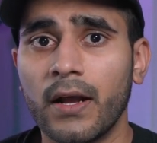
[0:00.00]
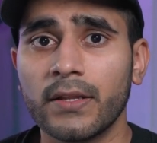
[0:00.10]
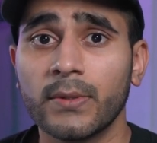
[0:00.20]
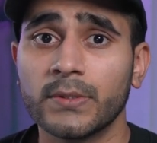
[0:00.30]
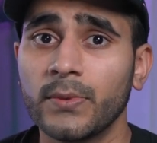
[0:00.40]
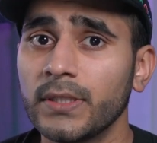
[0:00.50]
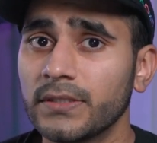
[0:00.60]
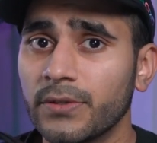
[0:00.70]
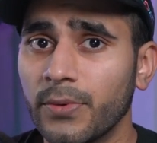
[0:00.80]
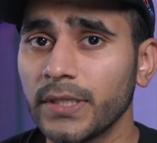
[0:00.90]
audio as well
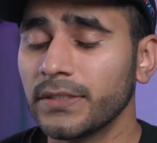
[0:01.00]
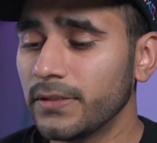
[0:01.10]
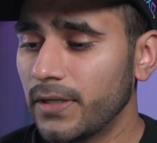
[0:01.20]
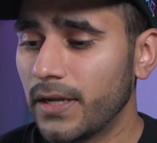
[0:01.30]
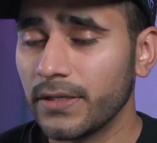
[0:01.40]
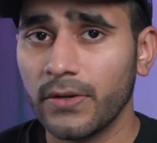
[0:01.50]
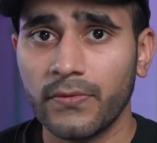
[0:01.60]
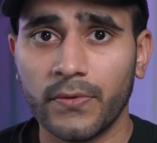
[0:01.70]
as directional audio.